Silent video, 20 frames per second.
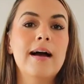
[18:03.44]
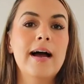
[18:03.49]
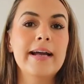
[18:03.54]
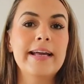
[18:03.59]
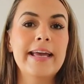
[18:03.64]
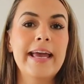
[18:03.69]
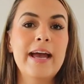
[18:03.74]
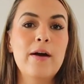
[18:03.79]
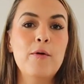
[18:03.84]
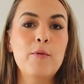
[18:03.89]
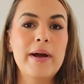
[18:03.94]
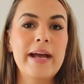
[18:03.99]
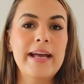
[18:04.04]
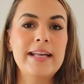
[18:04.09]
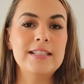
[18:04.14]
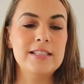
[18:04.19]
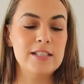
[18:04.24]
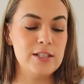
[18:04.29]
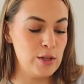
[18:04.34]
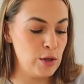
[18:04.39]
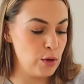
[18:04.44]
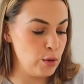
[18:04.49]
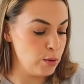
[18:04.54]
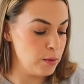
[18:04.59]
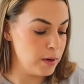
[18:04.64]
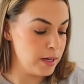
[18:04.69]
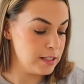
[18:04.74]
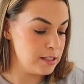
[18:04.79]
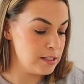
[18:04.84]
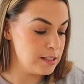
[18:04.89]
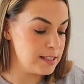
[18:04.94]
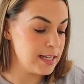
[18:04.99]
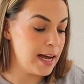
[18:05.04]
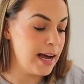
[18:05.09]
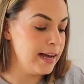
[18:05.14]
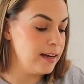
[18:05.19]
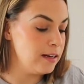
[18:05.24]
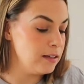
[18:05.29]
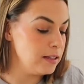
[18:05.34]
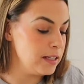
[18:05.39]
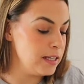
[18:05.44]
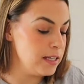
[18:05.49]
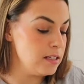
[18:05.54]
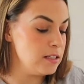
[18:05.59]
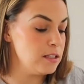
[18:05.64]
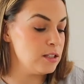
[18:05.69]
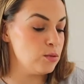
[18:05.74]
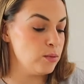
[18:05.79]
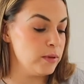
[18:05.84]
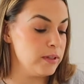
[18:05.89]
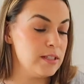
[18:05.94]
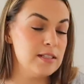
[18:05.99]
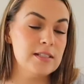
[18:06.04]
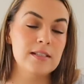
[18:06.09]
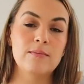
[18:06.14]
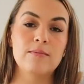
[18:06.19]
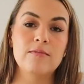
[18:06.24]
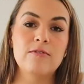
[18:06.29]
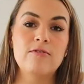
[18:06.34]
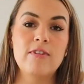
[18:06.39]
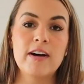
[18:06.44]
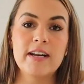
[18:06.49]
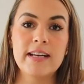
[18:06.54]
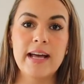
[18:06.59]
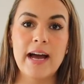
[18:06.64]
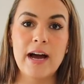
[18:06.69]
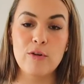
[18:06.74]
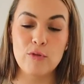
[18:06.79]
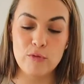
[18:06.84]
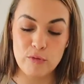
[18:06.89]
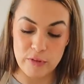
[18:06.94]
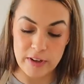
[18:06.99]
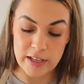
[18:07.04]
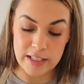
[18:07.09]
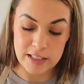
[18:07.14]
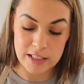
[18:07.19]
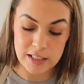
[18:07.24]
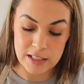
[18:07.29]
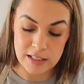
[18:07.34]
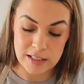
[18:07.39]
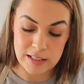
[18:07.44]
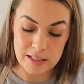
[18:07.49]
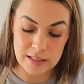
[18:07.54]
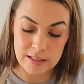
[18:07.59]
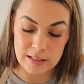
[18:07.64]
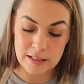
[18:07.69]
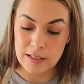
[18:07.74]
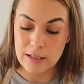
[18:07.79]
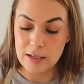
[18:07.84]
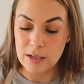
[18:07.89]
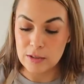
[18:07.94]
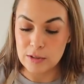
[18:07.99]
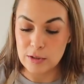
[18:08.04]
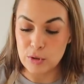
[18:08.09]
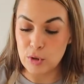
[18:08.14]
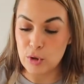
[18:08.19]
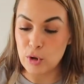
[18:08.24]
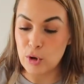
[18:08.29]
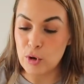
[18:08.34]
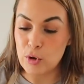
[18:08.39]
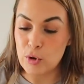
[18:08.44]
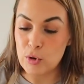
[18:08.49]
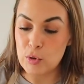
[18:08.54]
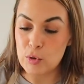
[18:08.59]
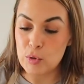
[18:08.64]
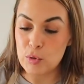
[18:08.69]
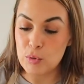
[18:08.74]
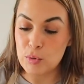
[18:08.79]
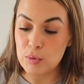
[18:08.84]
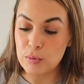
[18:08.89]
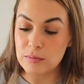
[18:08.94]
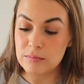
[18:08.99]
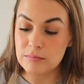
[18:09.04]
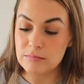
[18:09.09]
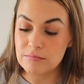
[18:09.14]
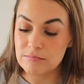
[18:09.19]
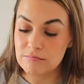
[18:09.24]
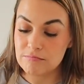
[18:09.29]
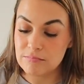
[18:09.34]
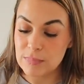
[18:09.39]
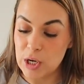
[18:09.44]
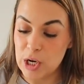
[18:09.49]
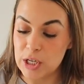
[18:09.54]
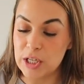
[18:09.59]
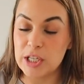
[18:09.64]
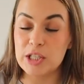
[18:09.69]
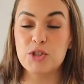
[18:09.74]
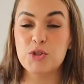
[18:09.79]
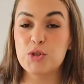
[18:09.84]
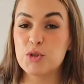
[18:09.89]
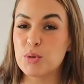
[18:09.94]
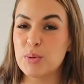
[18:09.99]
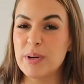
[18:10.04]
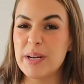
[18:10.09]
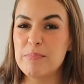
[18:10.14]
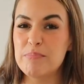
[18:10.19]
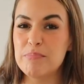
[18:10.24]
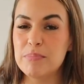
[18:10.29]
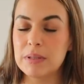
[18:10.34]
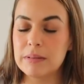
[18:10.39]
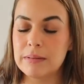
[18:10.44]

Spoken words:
I can't wait to style these with some fun outfits, go on a trip.